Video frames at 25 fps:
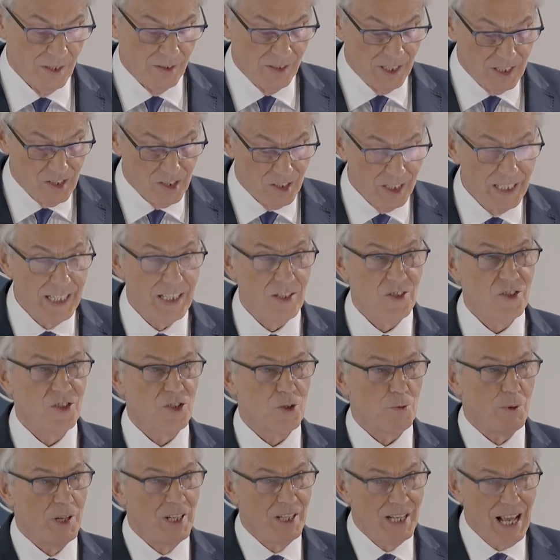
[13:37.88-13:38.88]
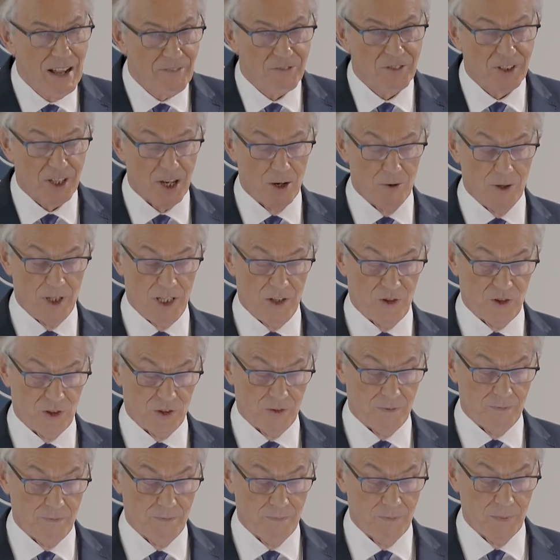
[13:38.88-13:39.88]
This leads to a left
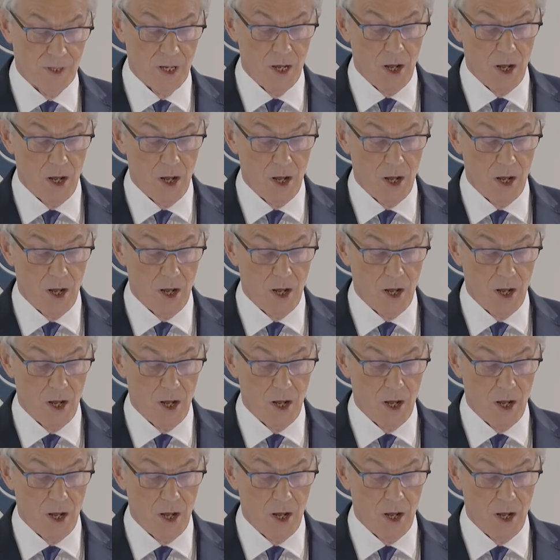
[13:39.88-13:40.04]
coalition